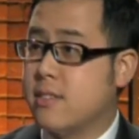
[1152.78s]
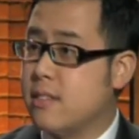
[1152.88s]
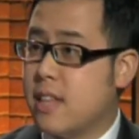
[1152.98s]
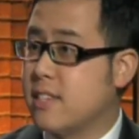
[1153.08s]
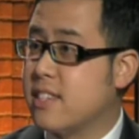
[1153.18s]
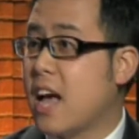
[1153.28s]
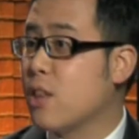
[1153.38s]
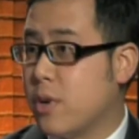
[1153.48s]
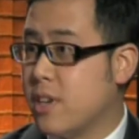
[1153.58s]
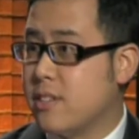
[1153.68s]
that's
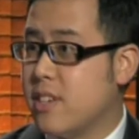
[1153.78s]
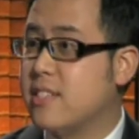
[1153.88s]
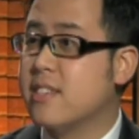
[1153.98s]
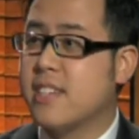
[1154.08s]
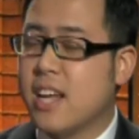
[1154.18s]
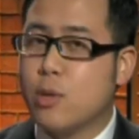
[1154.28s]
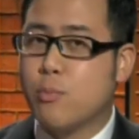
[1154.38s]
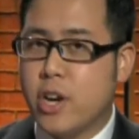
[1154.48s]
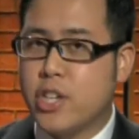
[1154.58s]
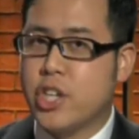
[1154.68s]
exactly what it is. It's a
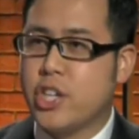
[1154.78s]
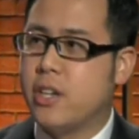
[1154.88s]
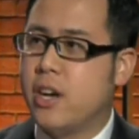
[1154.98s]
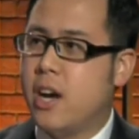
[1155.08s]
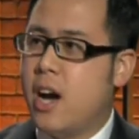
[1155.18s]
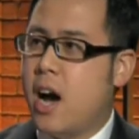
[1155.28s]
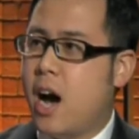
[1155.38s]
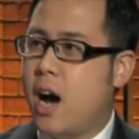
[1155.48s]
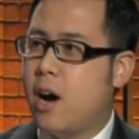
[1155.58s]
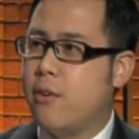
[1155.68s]
celebration
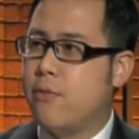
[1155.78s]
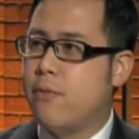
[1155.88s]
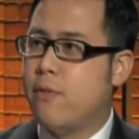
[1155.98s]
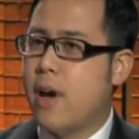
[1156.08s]
of